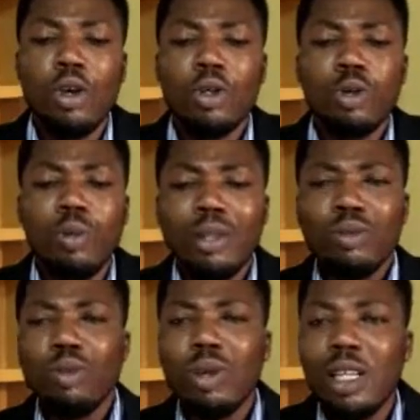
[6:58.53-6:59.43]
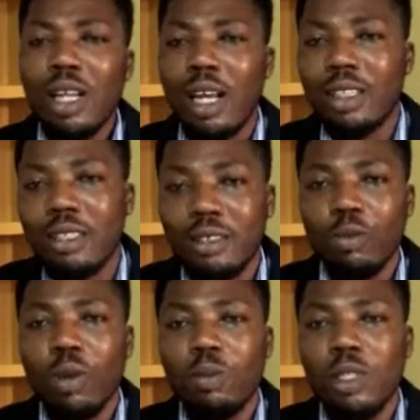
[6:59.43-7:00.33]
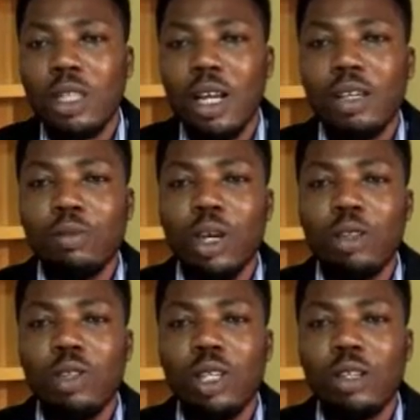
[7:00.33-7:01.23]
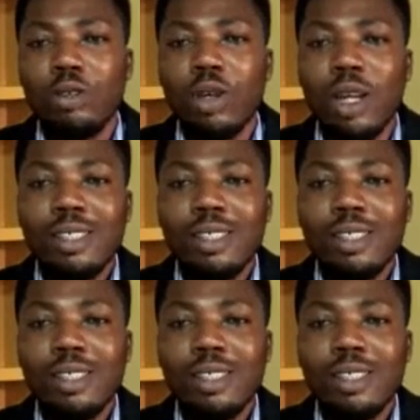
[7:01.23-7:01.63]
So by doing that, web design, you can